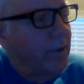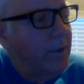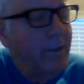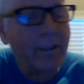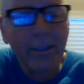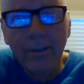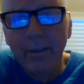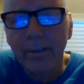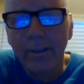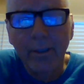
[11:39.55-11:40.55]
What is he
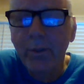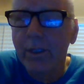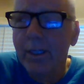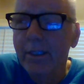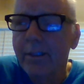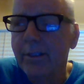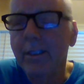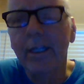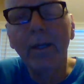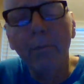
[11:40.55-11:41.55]
telling you to do, guys?
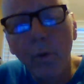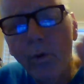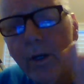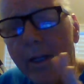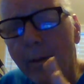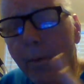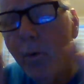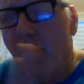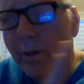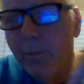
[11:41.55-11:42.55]
And you get more, and the
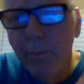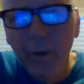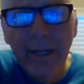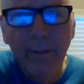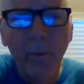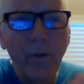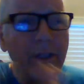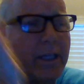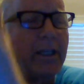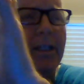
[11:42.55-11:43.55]
more you pray, the more
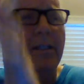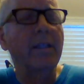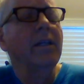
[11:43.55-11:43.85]
you get.